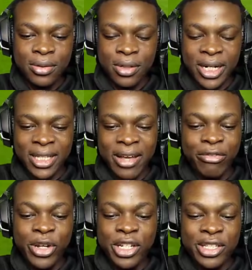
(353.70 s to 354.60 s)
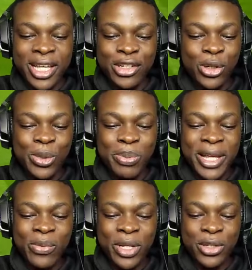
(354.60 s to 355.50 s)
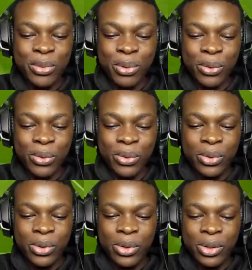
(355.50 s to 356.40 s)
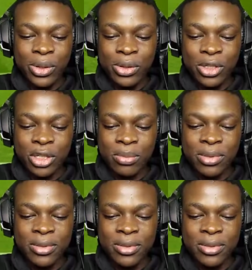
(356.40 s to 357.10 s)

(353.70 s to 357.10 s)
Alright, they're winning. They're just playing with you, bro. Touch him.